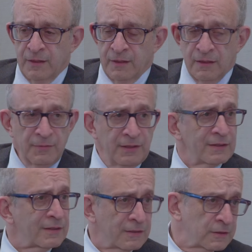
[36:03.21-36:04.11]
Let me
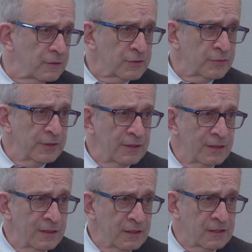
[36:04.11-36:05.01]
close with
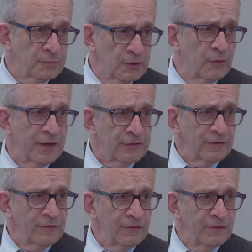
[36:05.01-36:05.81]
a couple of questions.